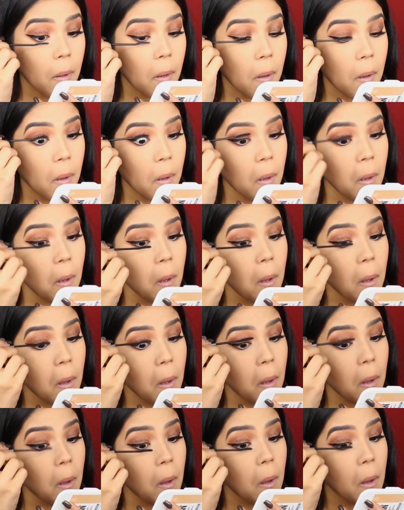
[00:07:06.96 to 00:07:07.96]
using the
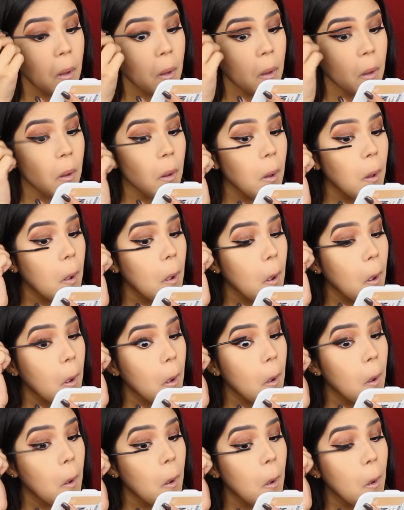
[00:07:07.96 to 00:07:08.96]
L'Oreal
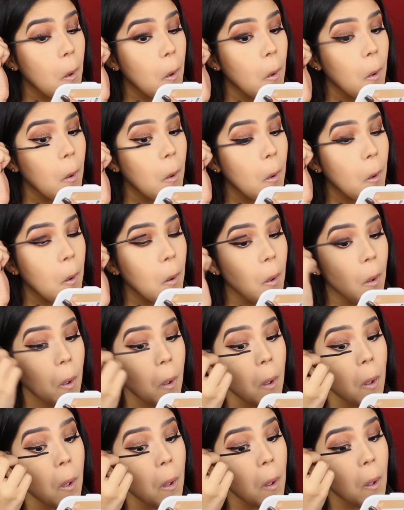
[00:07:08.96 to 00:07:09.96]
Telescopic Mascara
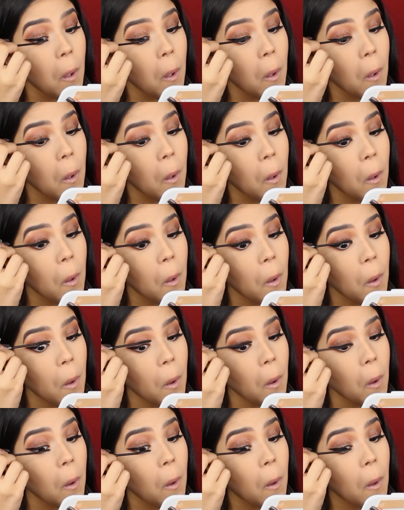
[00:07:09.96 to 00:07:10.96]
in the shade
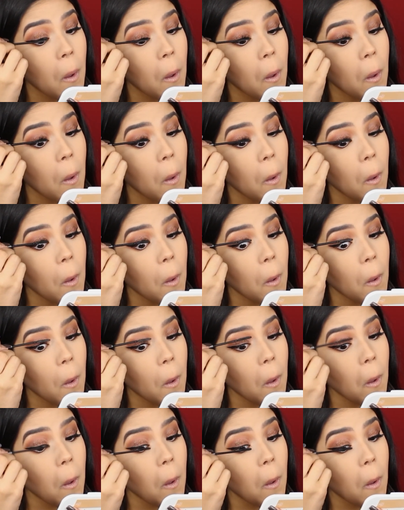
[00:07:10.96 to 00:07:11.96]
Carbon Black.
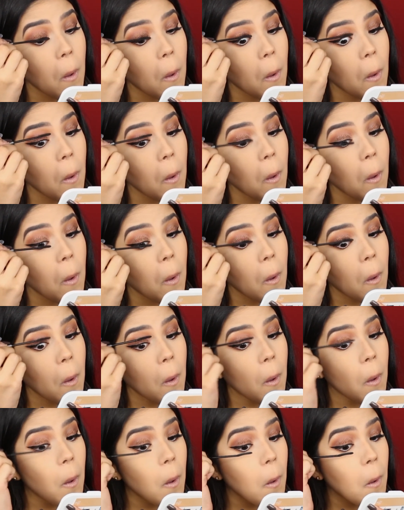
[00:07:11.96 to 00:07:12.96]
I'm just gonna
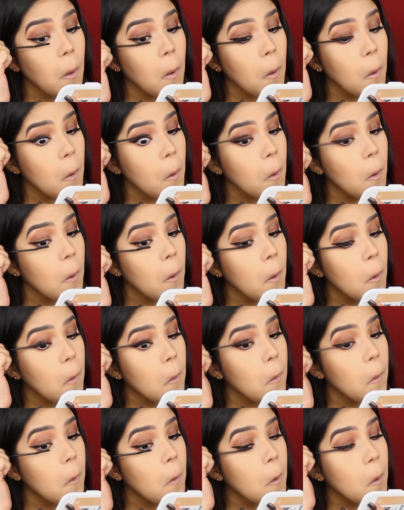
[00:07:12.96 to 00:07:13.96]
do a little
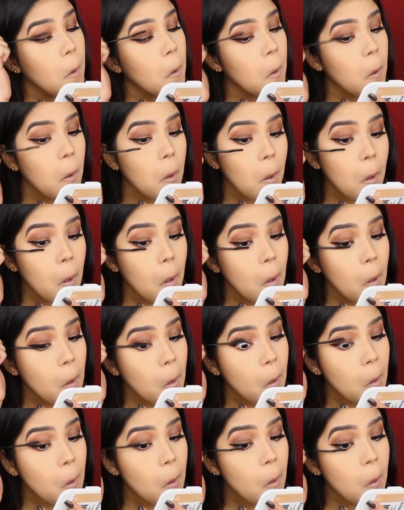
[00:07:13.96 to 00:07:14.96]
coat
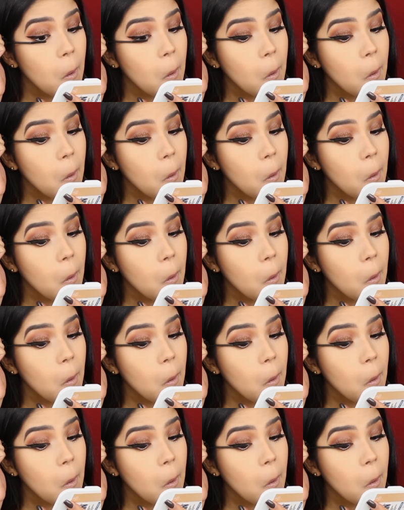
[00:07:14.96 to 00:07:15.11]
on my